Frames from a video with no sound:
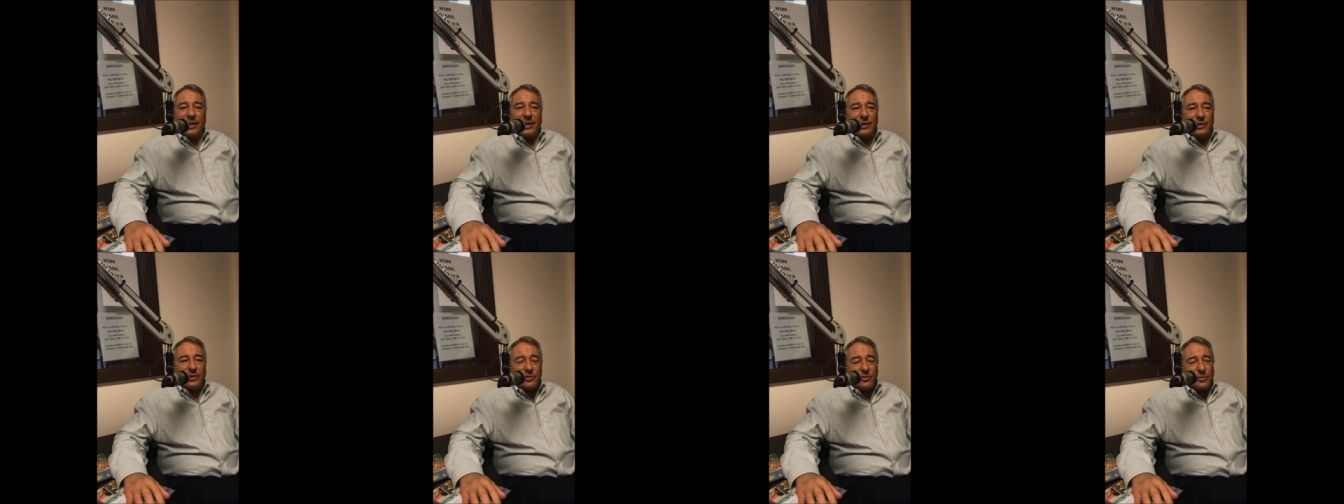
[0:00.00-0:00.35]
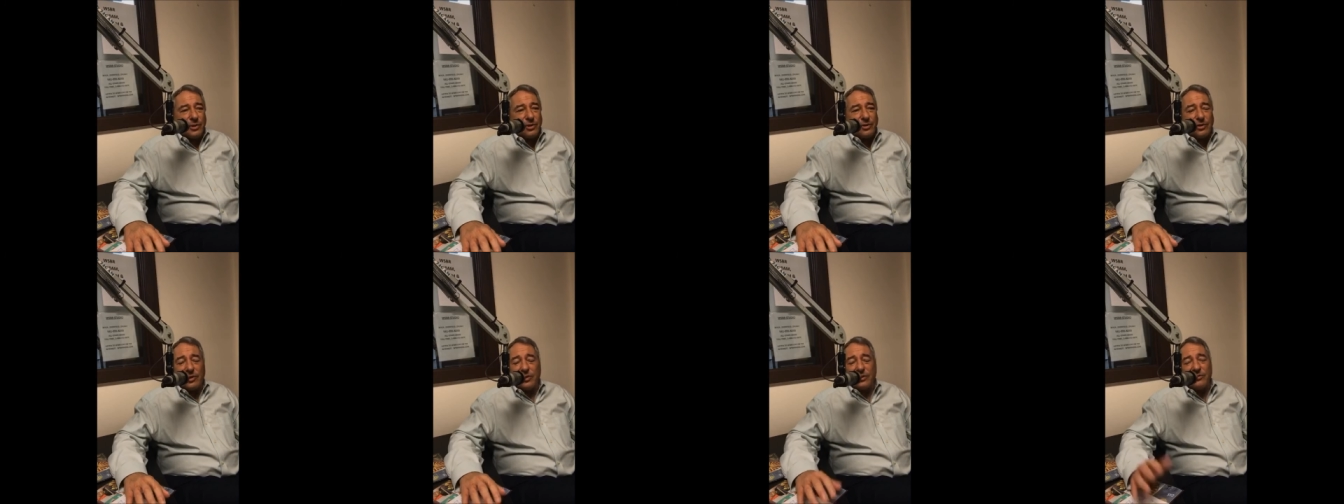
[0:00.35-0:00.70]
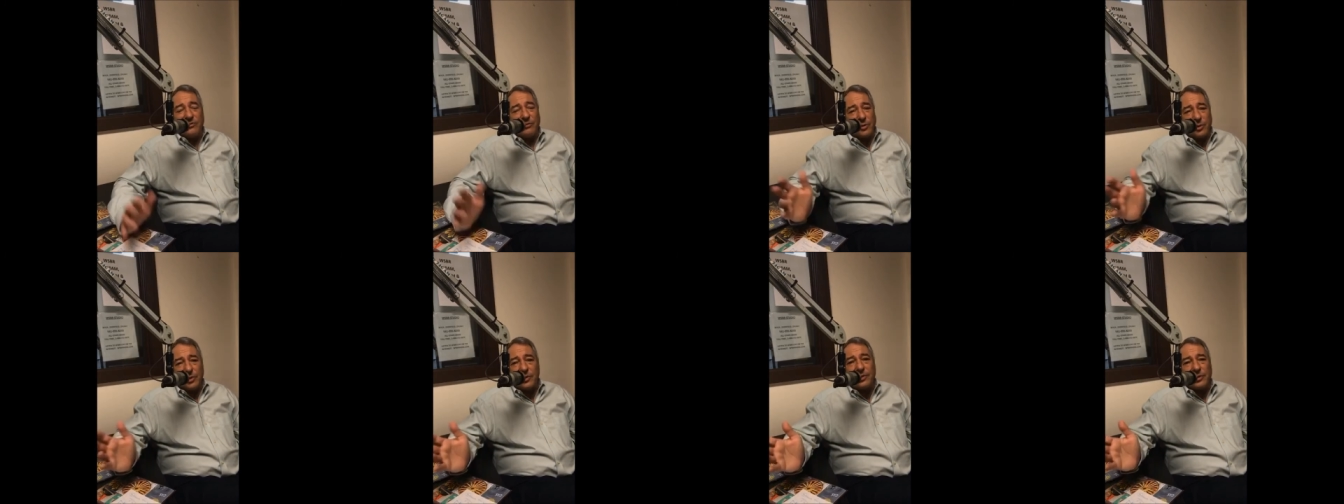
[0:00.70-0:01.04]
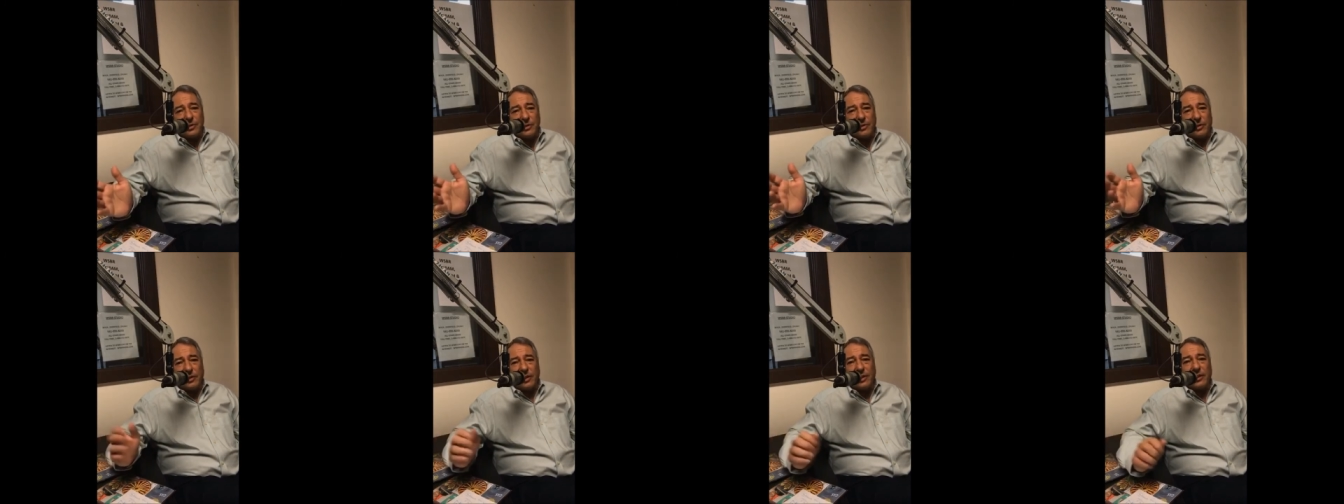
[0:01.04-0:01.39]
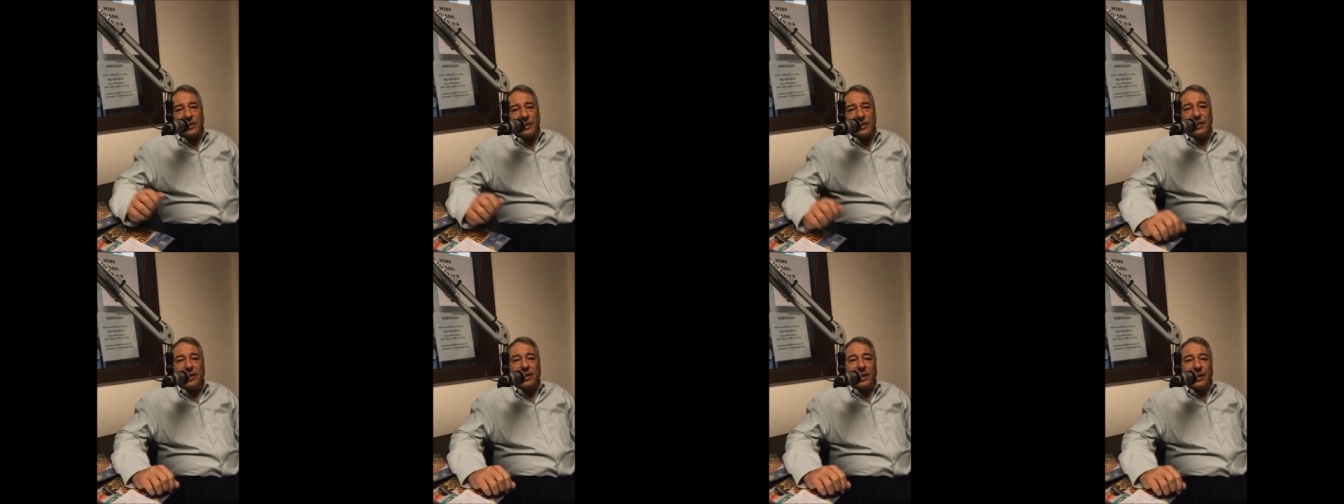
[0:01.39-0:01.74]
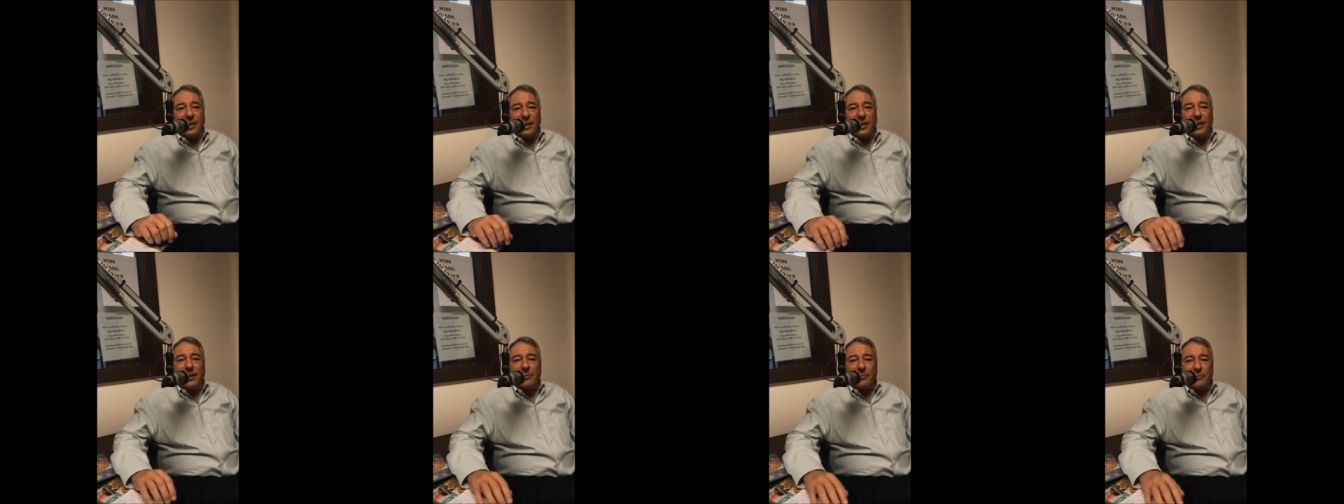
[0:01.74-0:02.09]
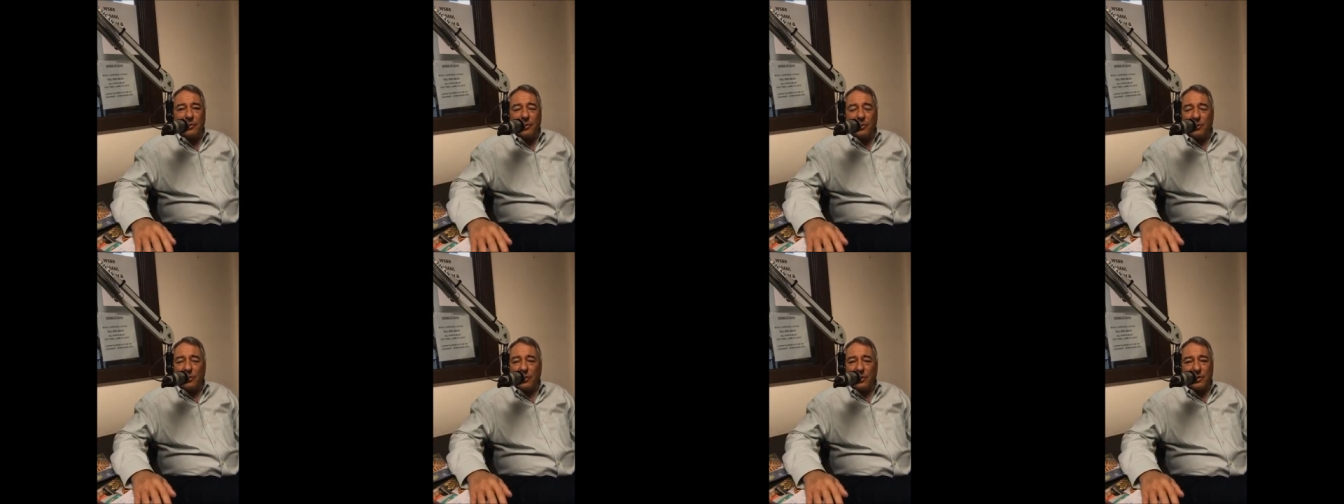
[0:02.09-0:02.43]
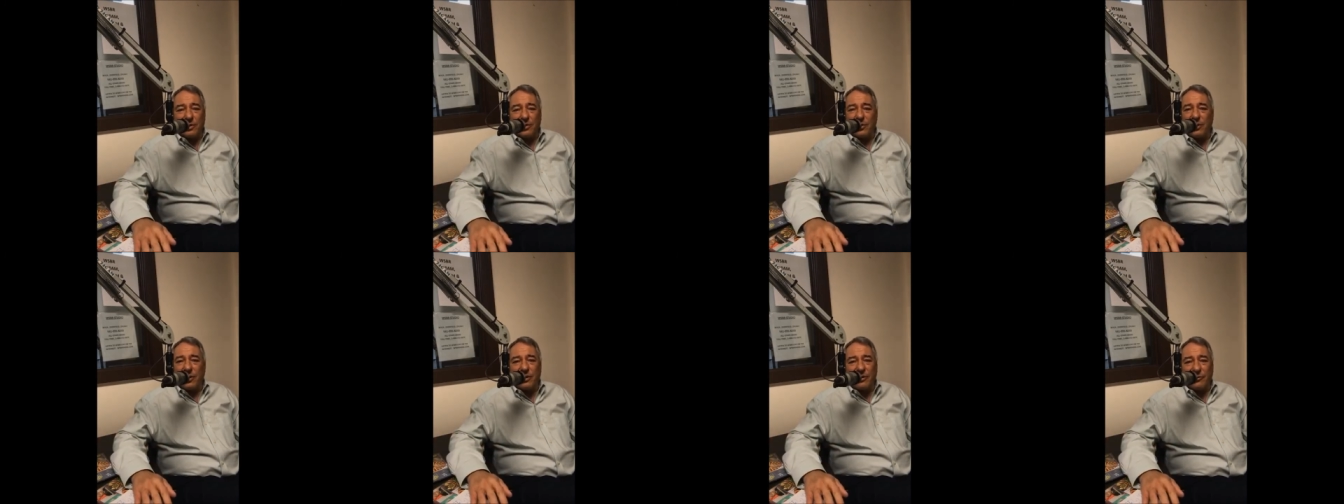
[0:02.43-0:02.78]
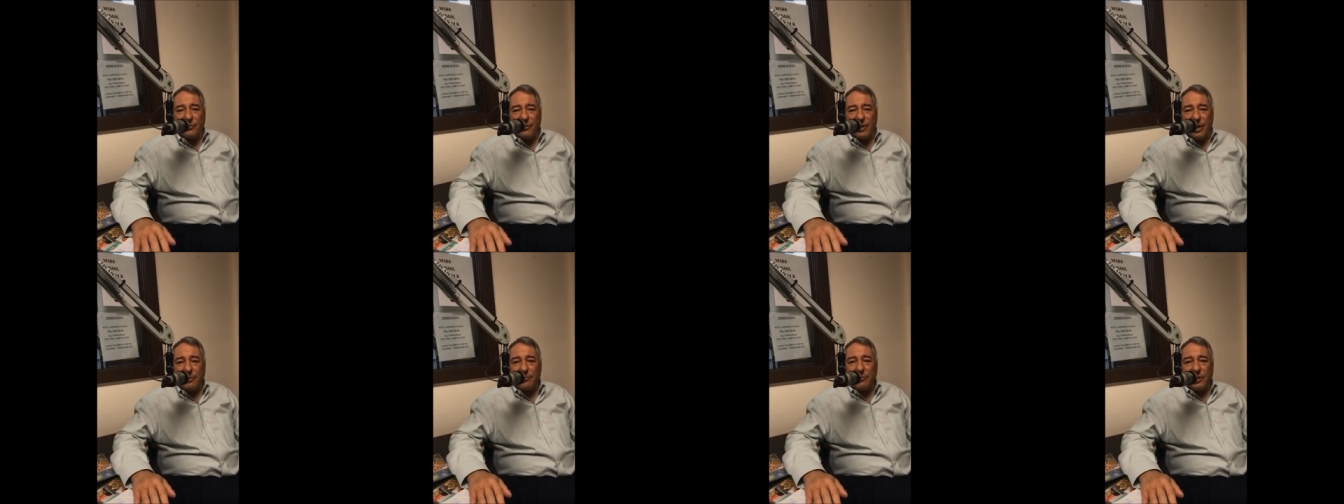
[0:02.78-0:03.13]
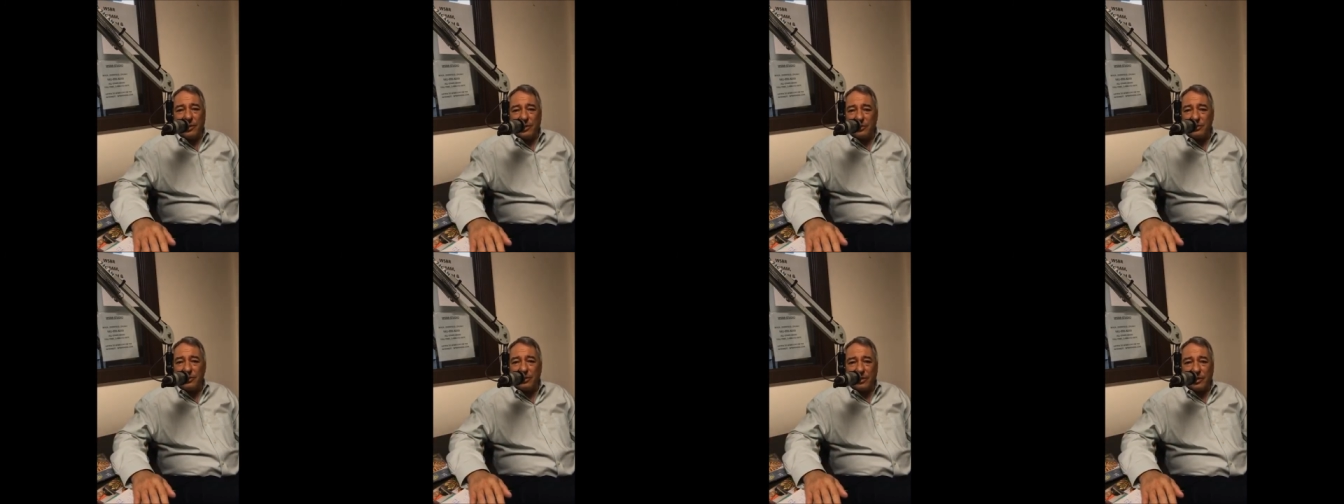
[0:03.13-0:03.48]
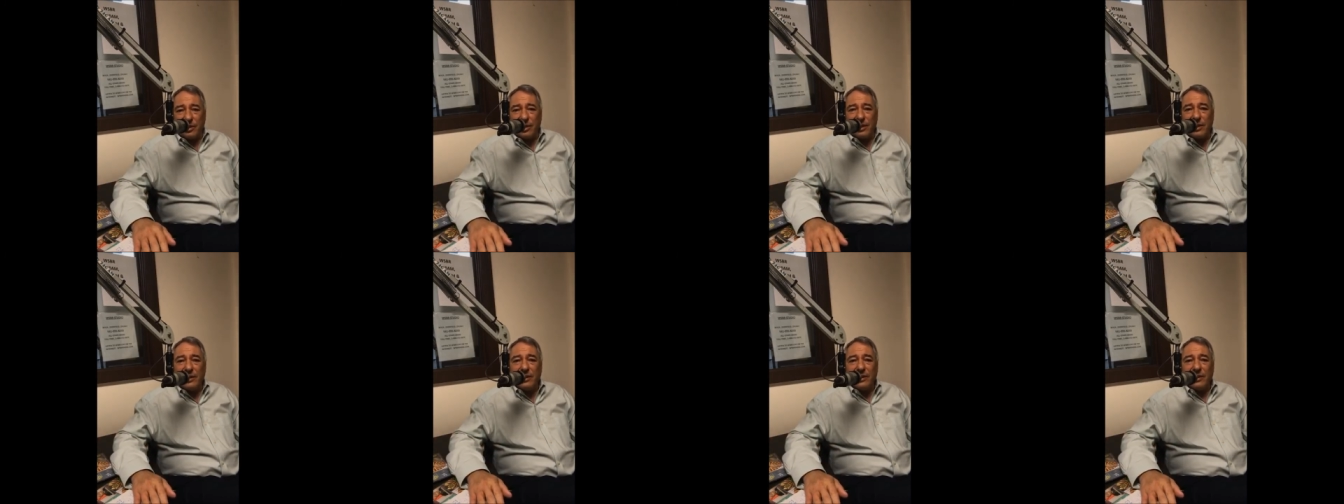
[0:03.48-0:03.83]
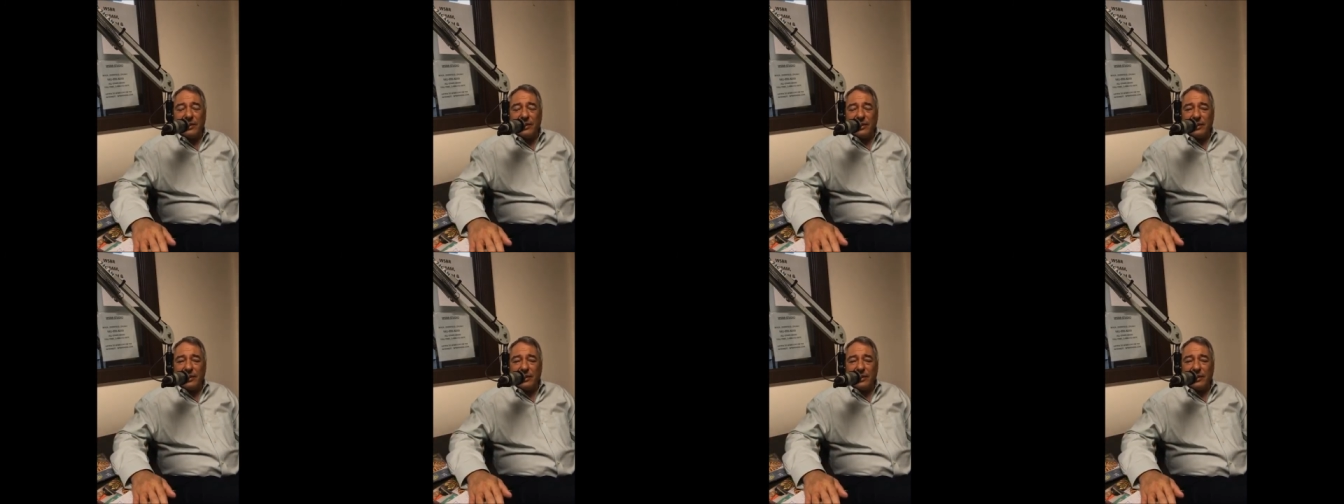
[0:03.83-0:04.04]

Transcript: and is really a divorce attorney um, or a family attorney